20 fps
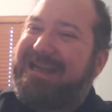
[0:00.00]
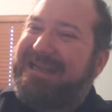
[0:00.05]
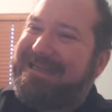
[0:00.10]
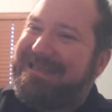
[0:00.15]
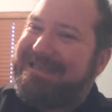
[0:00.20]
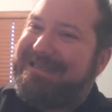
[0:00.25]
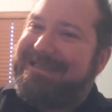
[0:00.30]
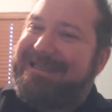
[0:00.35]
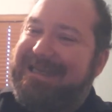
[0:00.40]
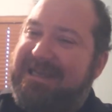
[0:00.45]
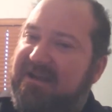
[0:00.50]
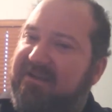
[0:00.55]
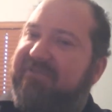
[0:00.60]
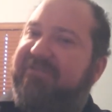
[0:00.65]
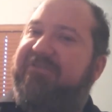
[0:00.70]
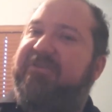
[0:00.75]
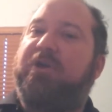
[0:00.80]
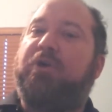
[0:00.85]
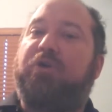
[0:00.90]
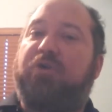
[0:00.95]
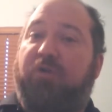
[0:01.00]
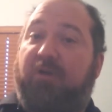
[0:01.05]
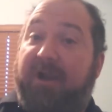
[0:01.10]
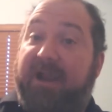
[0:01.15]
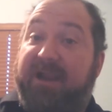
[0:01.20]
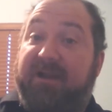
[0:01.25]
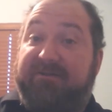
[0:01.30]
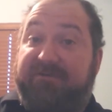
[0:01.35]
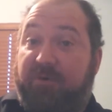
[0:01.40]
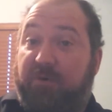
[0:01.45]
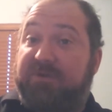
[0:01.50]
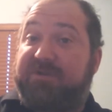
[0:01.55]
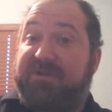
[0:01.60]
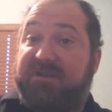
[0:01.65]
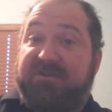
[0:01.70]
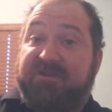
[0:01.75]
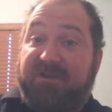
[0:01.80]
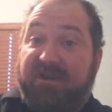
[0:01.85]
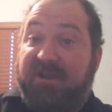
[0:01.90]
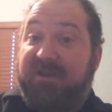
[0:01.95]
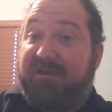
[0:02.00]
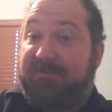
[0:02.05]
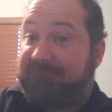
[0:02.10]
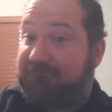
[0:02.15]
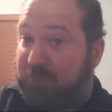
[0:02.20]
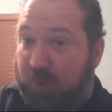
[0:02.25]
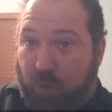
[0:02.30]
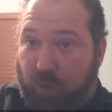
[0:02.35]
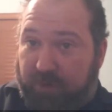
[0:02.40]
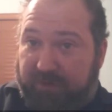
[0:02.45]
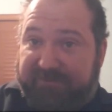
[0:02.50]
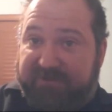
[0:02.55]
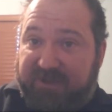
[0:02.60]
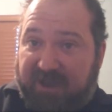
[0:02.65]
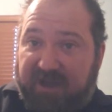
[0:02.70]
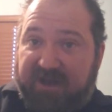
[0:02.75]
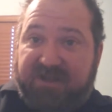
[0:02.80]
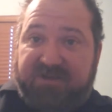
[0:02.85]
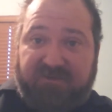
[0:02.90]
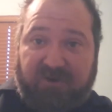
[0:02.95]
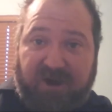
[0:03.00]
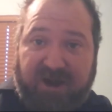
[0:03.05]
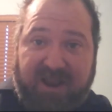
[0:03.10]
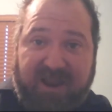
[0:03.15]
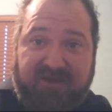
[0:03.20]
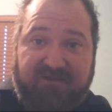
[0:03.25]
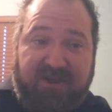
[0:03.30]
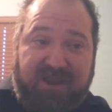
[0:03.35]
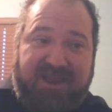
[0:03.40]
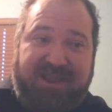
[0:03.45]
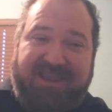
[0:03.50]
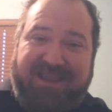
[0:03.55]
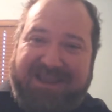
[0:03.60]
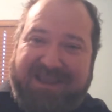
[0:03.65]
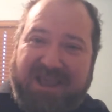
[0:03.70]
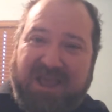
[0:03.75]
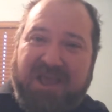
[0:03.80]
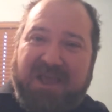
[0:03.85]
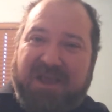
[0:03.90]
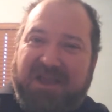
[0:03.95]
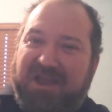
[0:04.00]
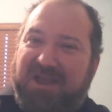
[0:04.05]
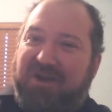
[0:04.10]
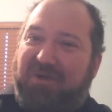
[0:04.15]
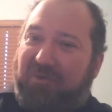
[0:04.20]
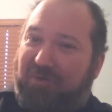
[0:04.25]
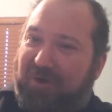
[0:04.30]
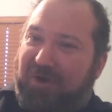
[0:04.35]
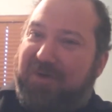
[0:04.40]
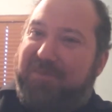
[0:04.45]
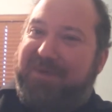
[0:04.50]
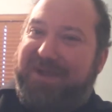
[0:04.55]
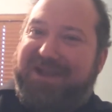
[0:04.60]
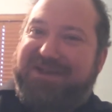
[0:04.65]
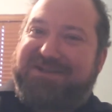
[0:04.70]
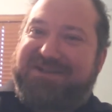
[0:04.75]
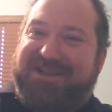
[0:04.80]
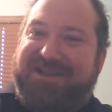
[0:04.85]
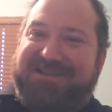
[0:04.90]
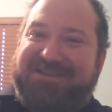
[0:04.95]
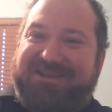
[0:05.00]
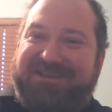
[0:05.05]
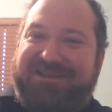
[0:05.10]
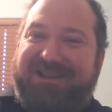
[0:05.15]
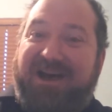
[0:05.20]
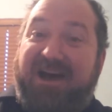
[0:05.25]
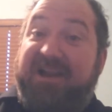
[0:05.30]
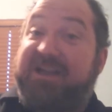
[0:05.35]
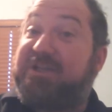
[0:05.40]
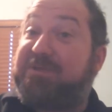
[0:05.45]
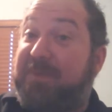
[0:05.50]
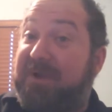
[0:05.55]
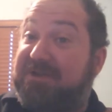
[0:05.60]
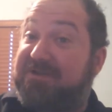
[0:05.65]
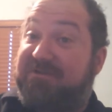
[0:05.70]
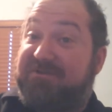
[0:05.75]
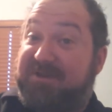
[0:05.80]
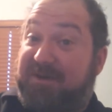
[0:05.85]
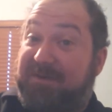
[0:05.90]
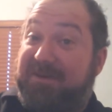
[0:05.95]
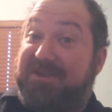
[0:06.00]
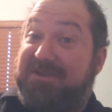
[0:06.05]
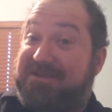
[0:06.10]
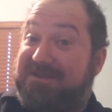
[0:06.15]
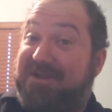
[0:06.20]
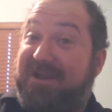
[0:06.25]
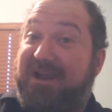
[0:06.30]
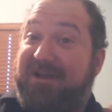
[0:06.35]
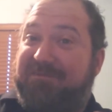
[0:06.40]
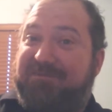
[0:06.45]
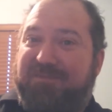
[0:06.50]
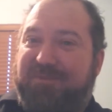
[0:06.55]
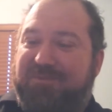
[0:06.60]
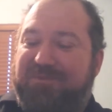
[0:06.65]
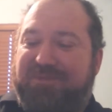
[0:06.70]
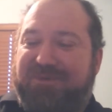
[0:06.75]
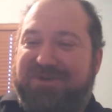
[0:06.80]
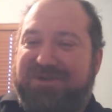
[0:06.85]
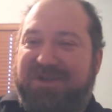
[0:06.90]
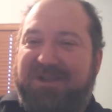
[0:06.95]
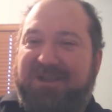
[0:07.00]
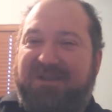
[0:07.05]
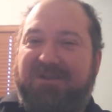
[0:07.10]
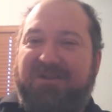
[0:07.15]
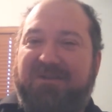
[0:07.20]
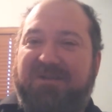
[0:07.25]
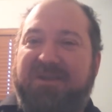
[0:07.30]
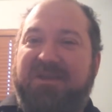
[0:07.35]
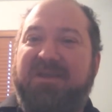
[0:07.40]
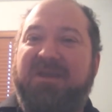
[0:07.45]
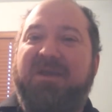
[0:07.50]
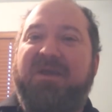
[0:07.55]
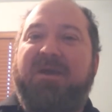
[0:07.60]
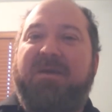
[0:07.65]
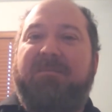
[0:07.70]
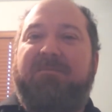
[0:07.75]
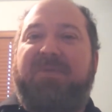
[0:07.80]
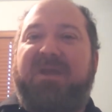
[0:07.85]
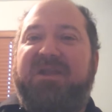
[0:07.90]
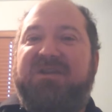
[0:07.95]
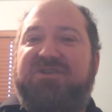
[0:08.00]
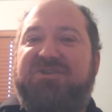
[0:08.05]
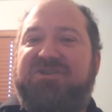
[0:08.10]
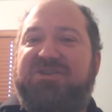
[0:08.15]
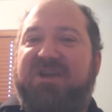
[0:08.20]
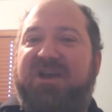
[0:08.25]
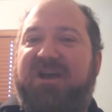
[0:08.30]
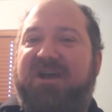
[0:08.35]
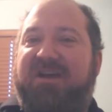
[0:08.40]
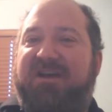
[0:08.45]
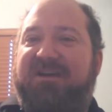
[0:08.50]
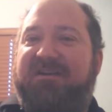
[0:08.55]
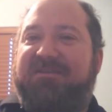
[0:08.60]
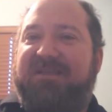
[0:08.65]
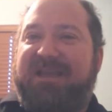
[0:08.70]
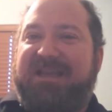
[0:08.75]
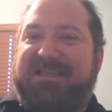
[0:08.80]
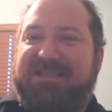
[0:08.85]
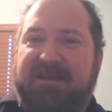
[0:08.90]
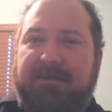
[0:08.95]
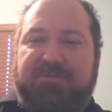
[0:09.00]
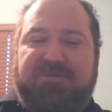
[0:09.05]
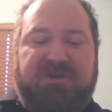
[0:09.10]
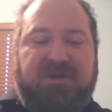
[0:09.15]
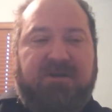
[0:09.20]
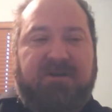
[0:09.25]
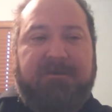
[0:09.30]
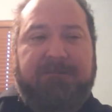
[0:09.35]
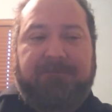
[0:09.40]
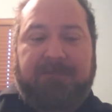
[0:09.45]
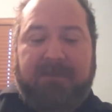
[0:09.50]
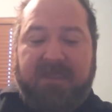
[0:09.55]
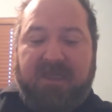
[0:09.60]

It didn't feel great. Of course, it's a quarter of a ton. It's very heavy. In a raw bench, that's a lot, especially for something that's not particularly bench exceptional.